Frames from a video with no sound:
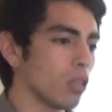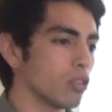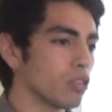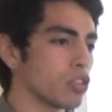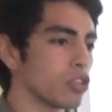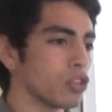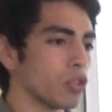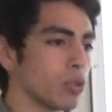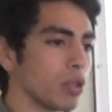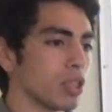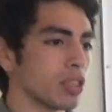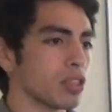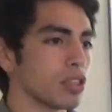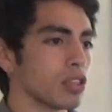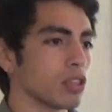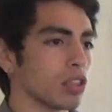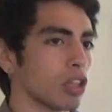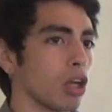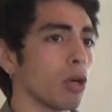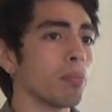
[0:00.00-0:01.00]

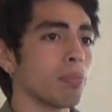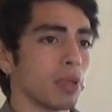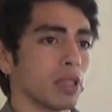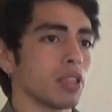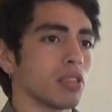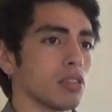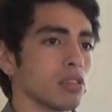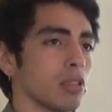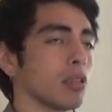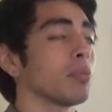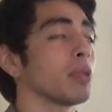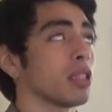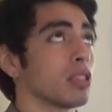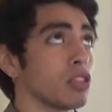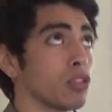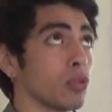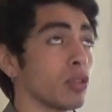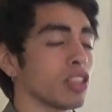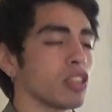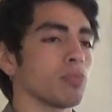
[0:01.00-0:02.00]
students' competence,
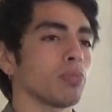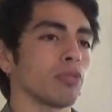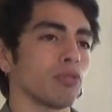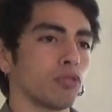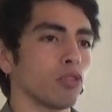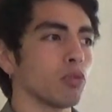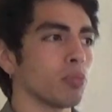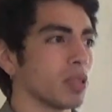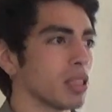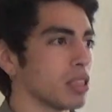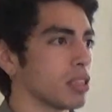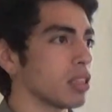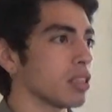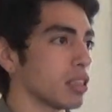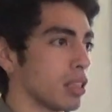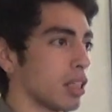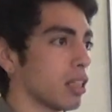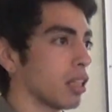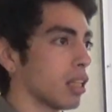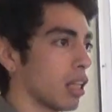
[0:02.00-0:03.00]
students' performance
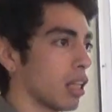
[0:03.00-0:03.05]
inside the